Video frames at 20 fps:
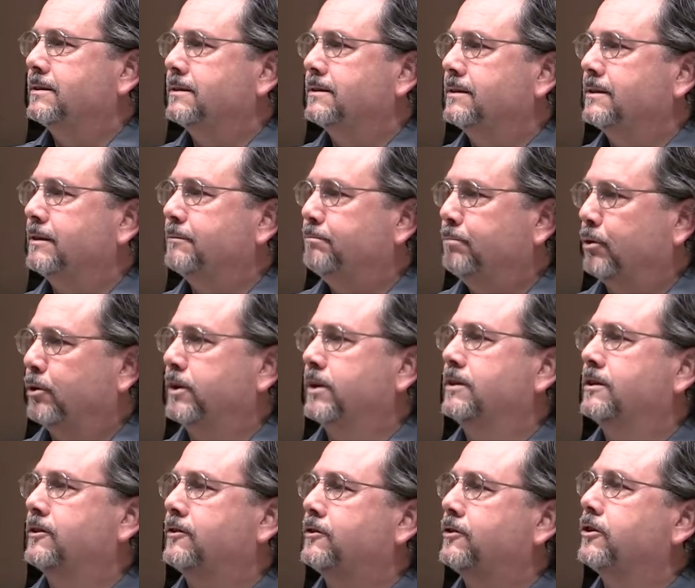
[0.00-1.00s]
and put
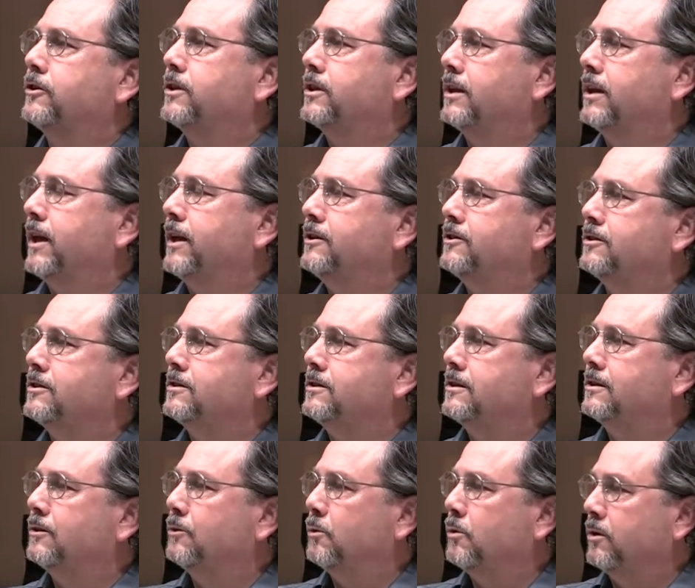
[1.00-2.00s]
into circulation
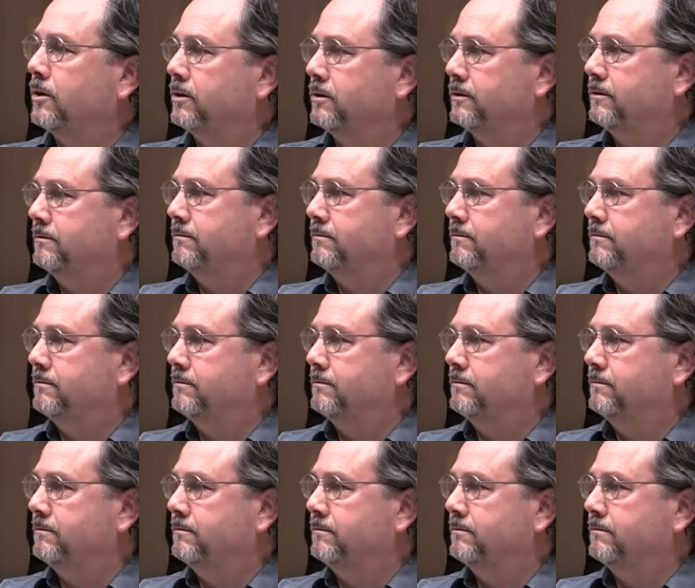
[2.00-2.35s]
in the world.